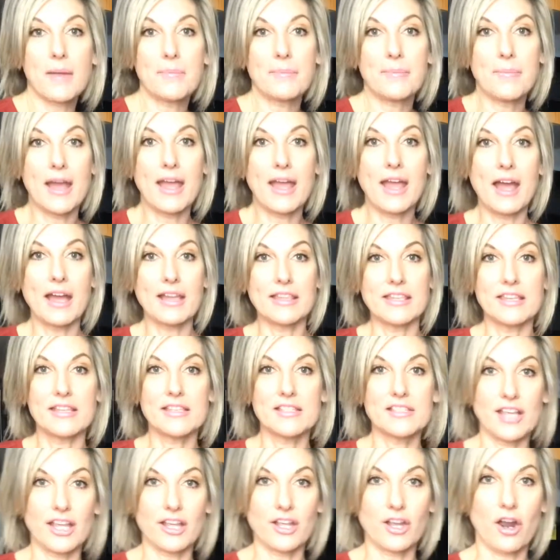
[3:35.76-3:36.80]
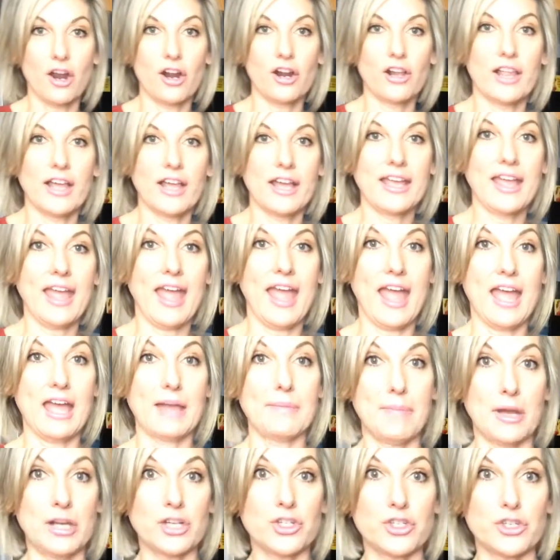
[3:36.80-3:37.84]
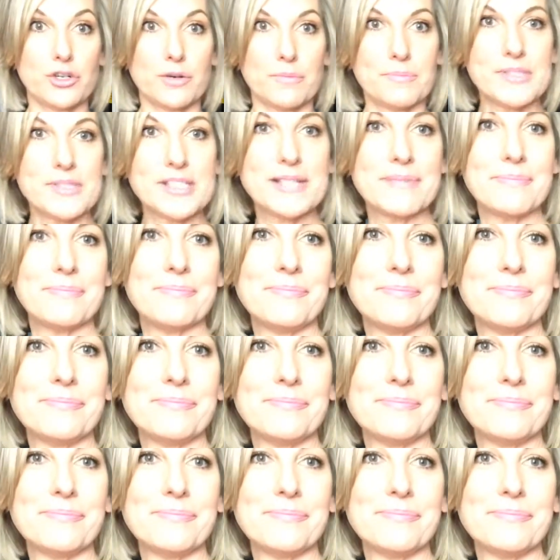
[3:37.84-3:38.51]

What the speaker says: up my onions and garlic and mushrooms.